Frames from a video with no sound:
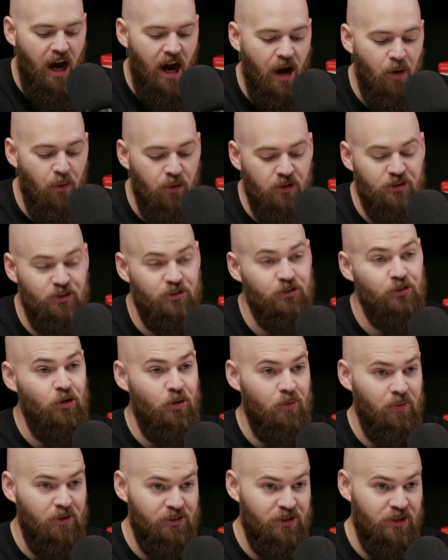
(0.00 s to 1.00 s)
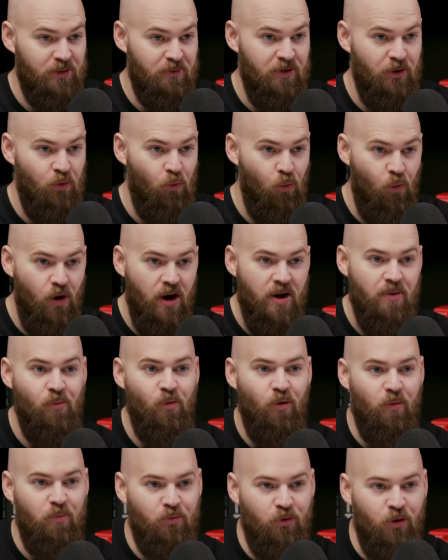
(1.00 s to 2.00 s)
I would assume there's going to be way
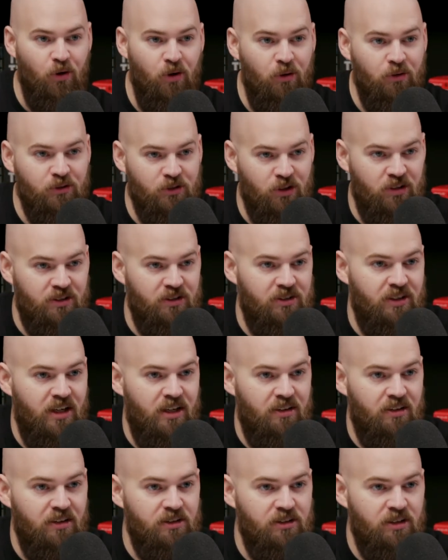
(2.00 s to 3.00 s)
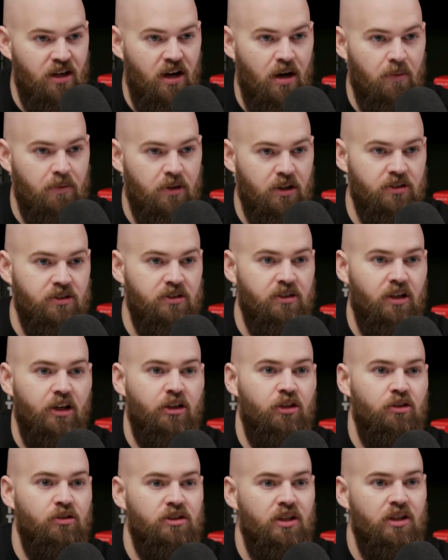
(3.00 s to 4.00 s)
more pros on the stay at the job because,
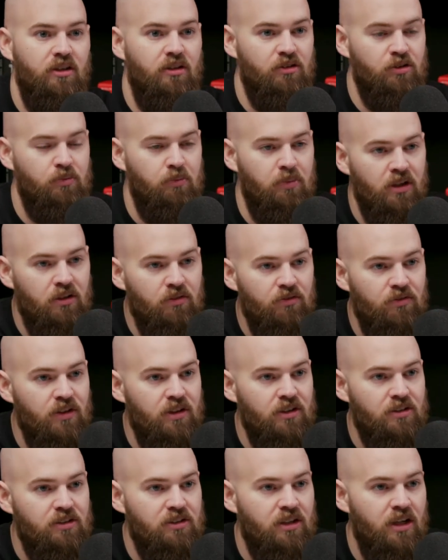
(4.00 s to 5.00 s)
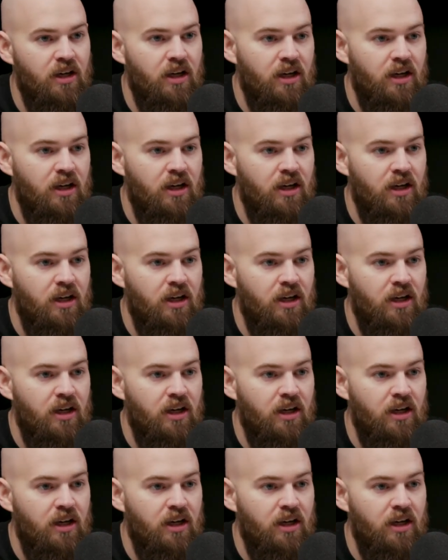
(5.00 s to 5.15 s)
like you said, there's benefits,